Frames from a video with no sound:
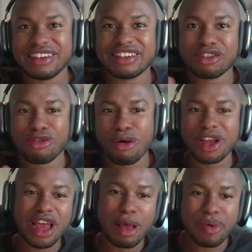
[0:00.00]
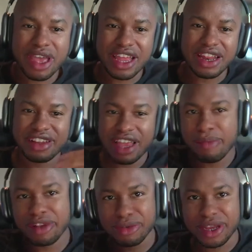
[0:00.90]
growing up in this
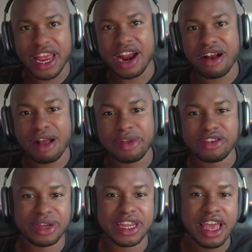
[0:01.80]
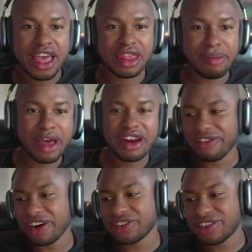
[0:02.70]
in-between era between the
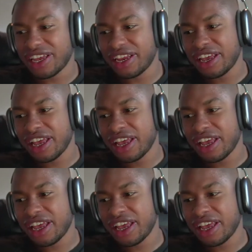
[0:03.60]
metaverse and